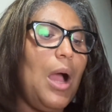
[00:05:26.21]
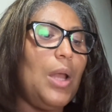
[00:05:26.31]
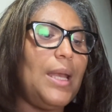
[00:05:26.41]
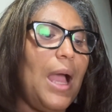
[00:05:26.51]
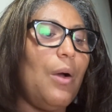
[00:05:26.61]

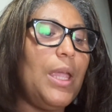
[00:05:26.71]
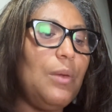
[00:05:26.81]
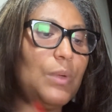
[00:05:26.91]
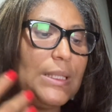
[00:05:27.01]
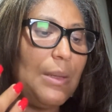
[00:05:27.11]
Now, he
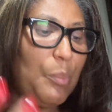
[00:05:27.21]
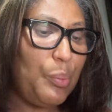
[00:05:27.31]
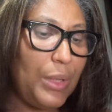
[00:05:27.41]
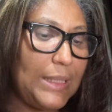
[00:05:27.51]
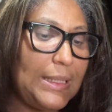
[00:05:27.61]
was in
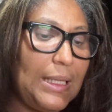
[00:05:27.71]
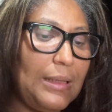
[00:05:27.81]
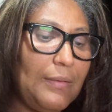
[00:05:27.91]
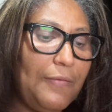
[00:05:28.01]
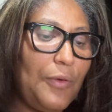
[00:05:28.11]
prison